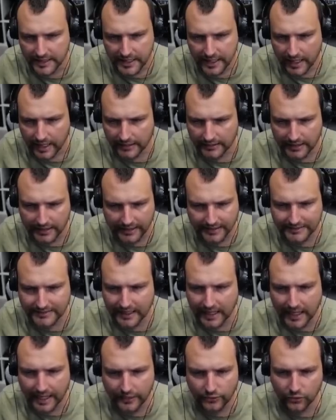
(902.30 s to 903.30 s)
At least
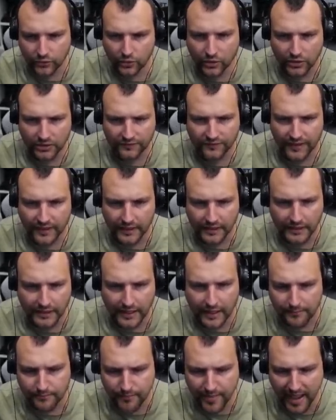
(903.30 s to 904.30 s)
I do not
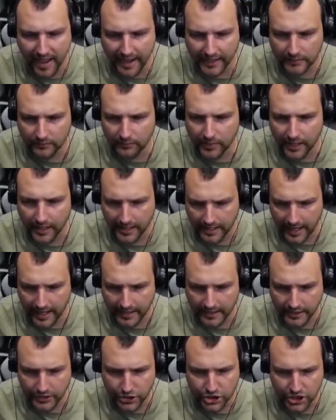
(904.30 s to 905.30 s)
feel bad by
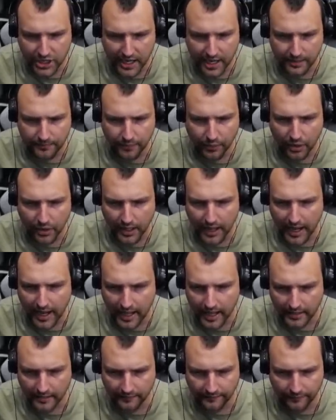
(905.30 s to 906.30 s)
any shape or
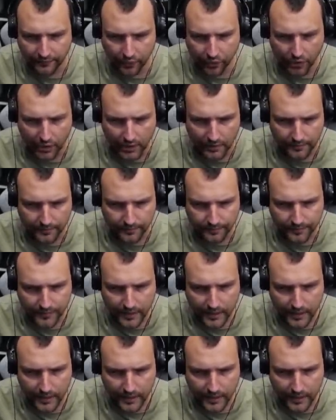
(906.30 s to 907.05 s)
any form.